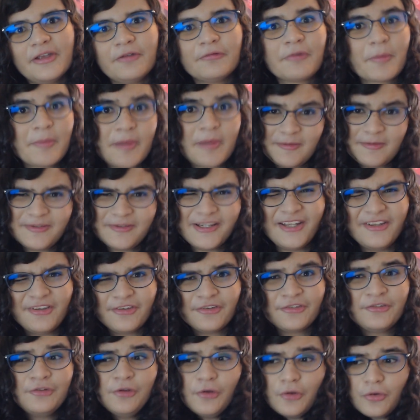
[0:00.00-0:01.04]

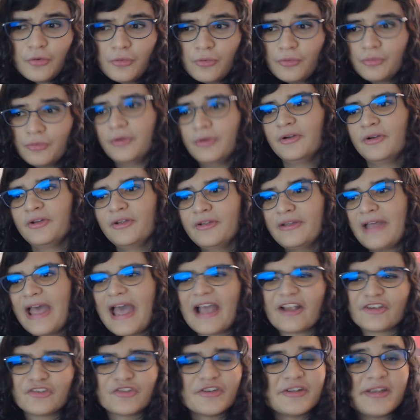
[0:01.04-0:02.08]
Republicans do
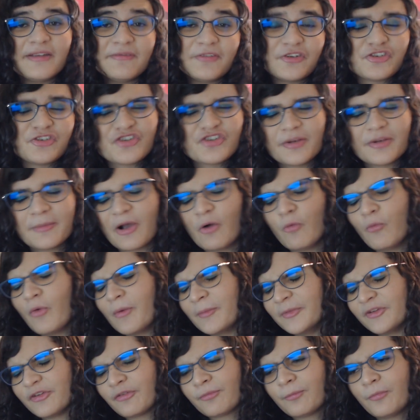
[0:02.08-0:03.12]
actually give a shit about
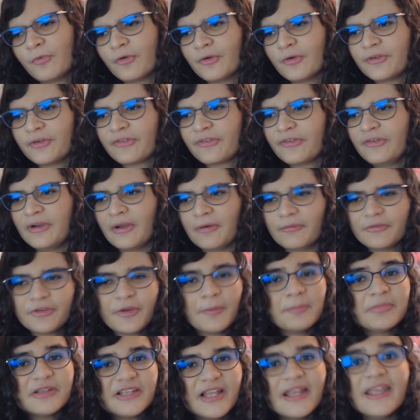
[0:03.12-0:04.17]
women's sports, to
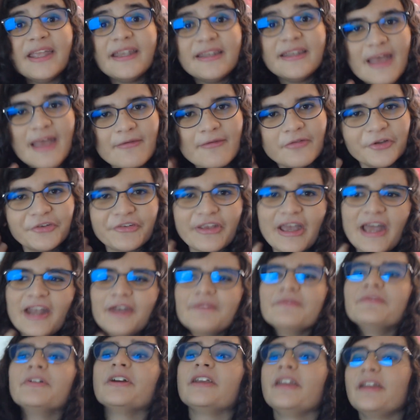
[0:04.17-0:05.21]
play devil's
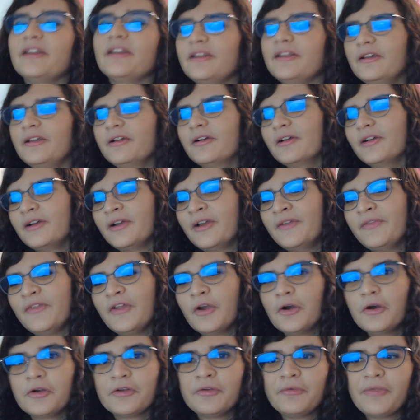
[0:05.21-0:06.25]
advocate here. And they
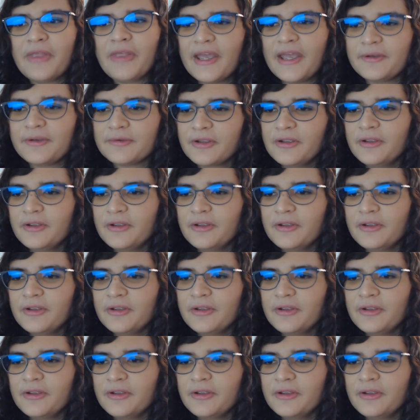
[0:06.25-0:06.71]
argue that,